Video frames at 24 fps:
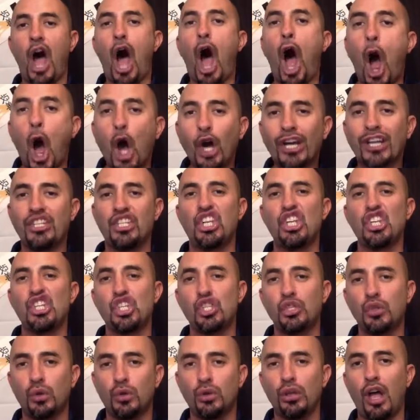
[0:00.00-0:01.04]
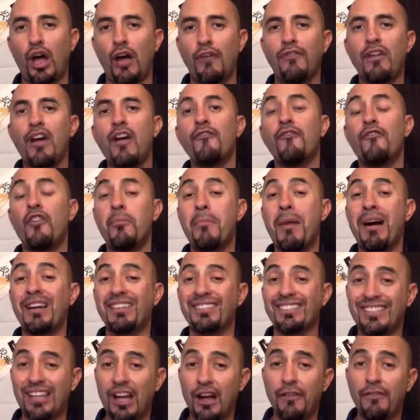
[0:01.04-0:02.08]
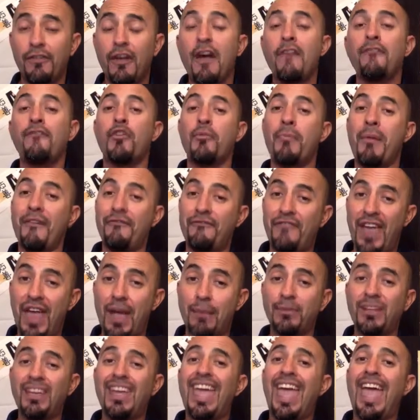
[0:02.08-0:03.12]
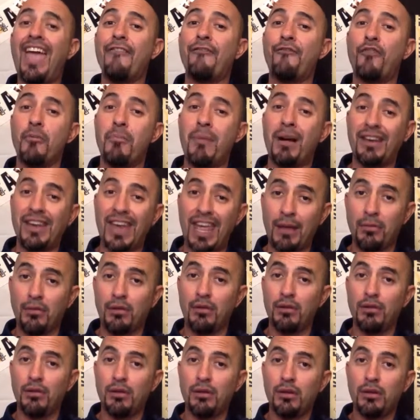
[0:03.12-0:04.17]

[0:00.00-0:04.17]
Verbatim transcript: unconditional love for myself, for my family, and for my neighbor.